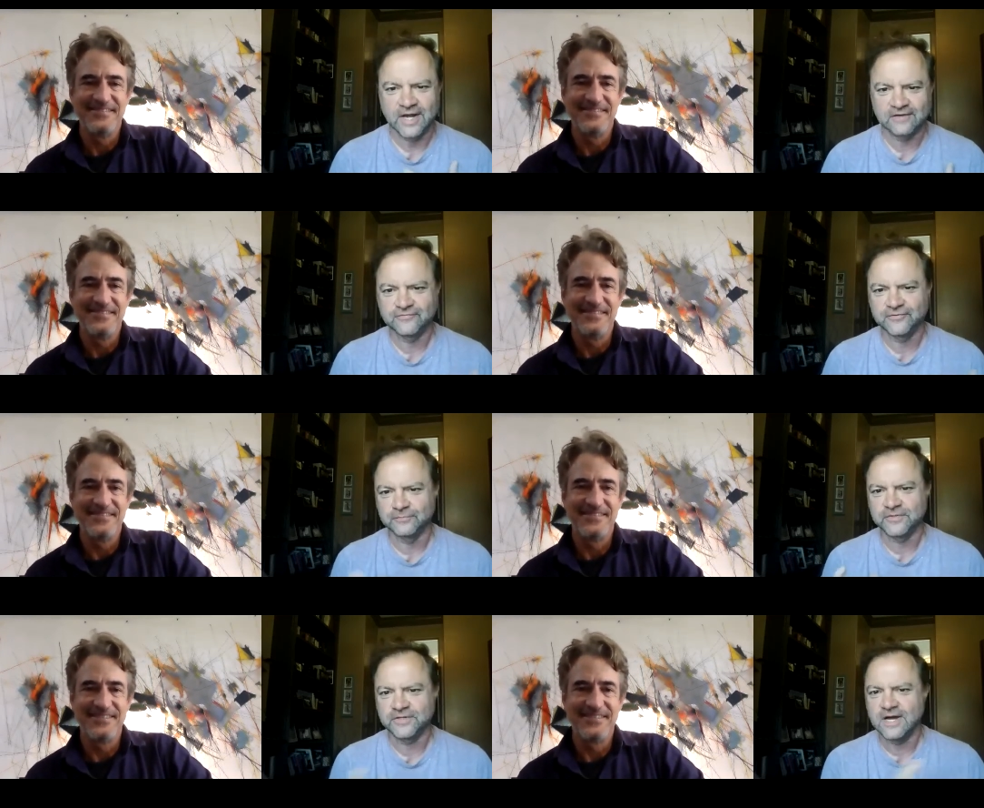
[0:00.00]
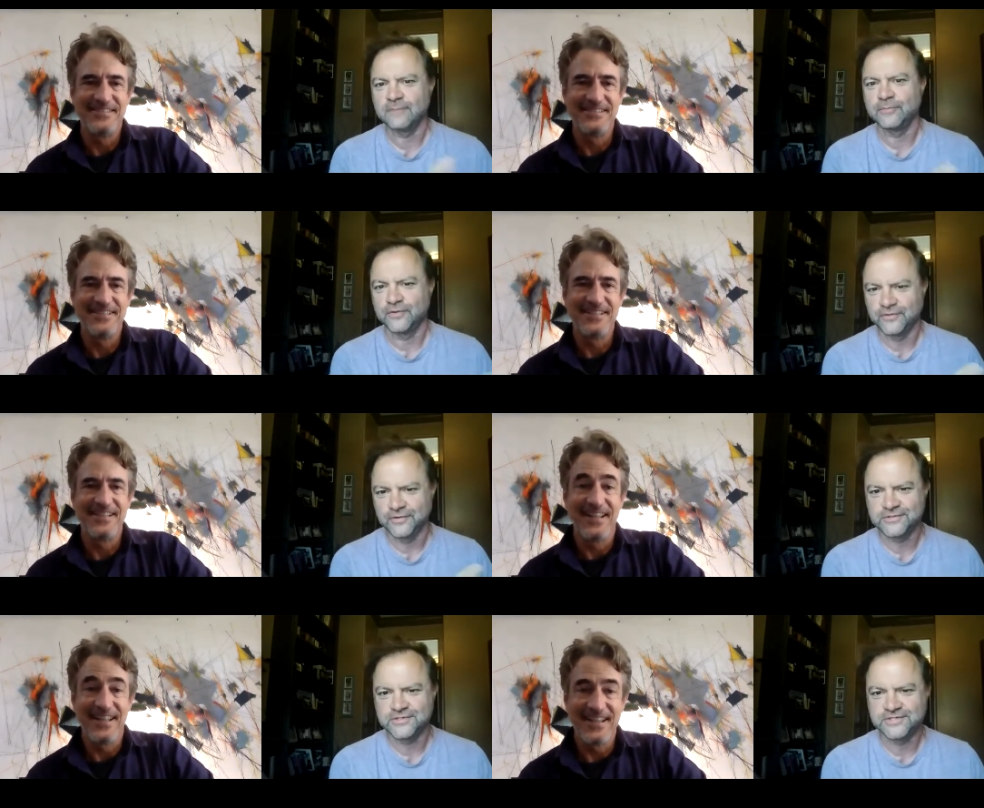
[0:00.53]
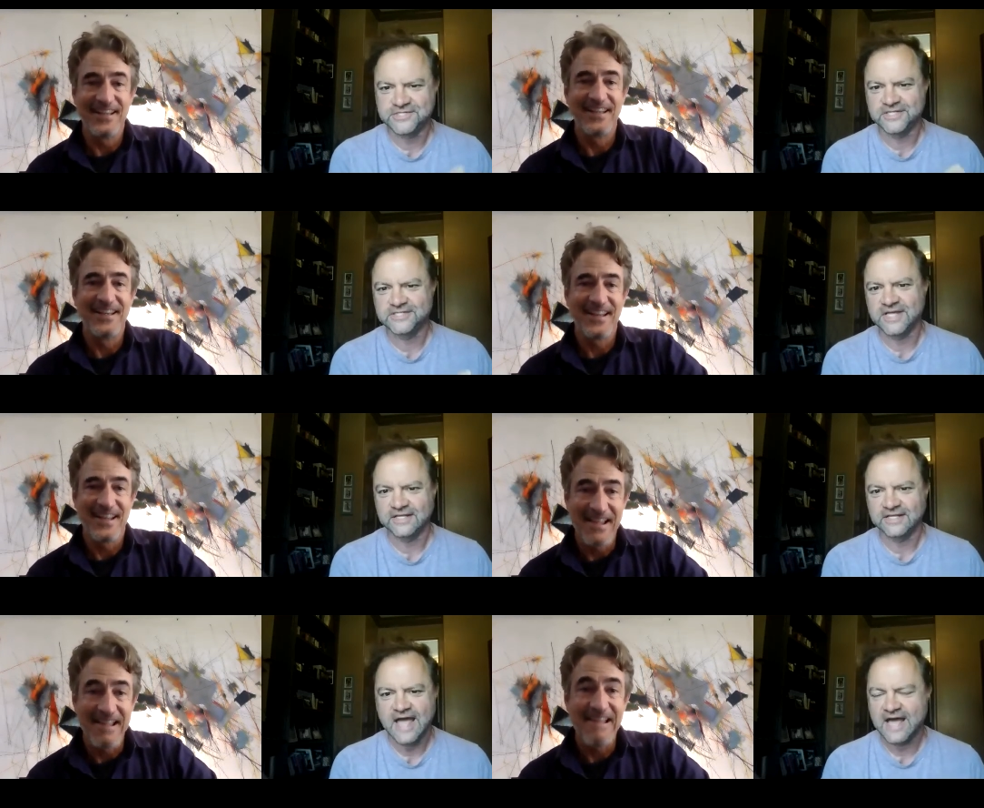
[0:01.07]
Speaker 1: and I've filmed a couple of
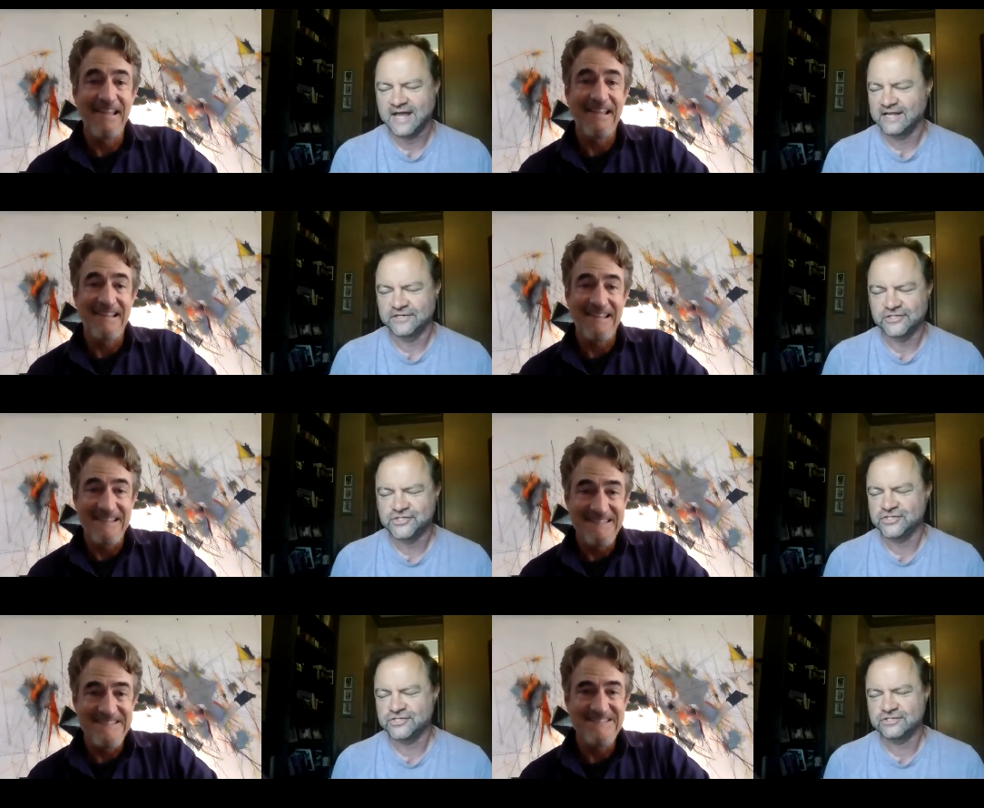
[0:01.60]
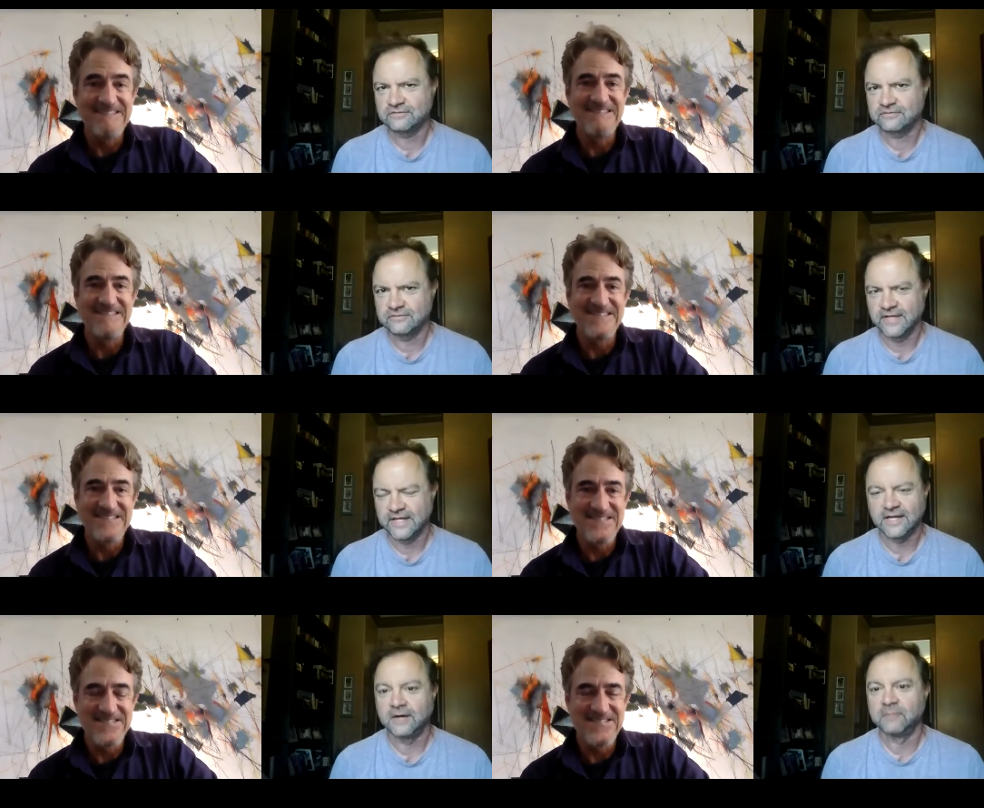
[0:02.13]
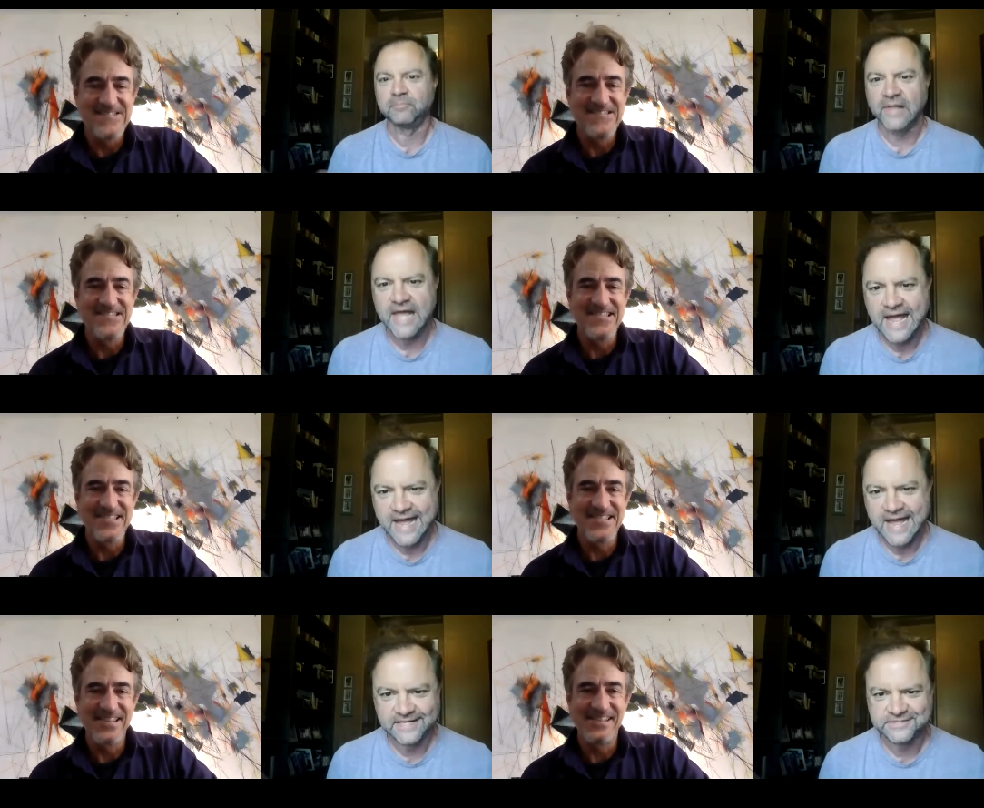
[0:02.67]
scenes like that, and it's just like a
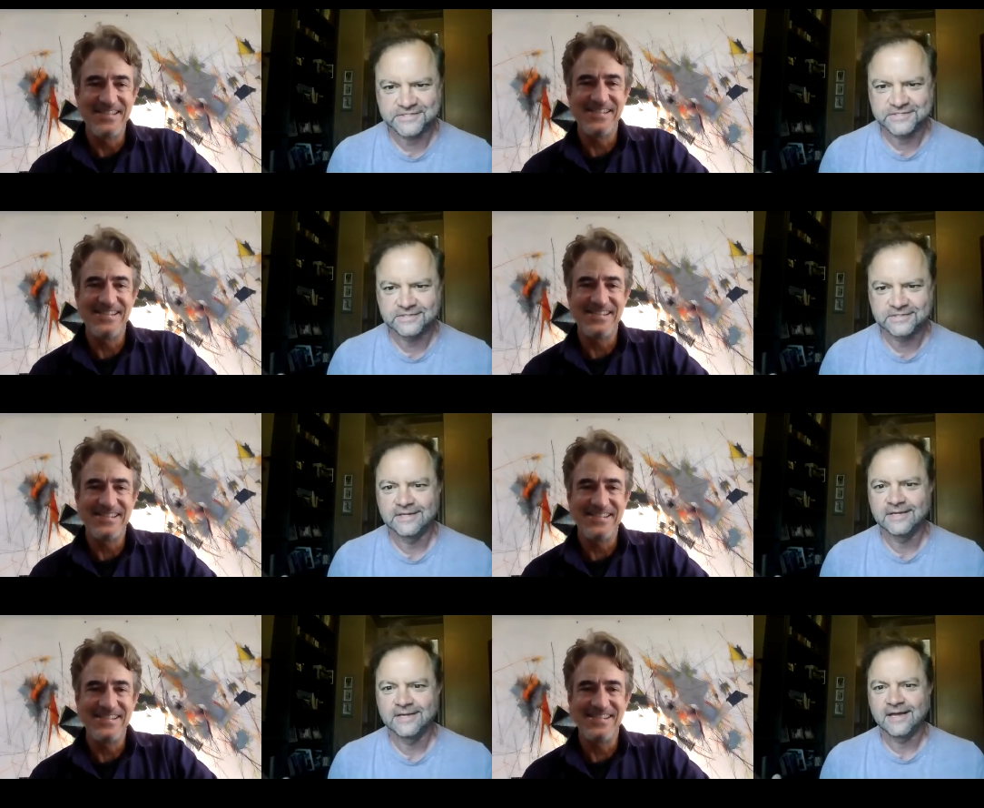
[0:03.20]
blast.